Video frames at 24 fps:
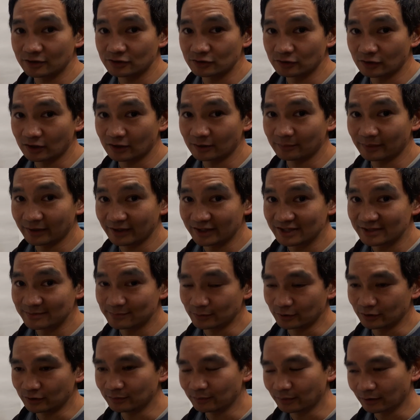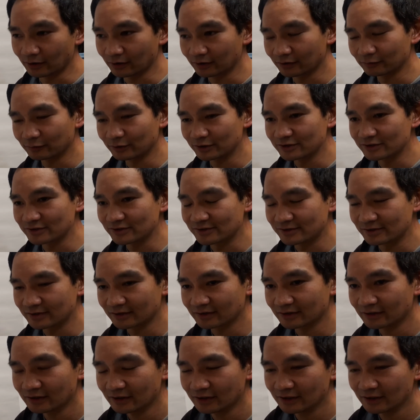Draw by Spoonbard, which is the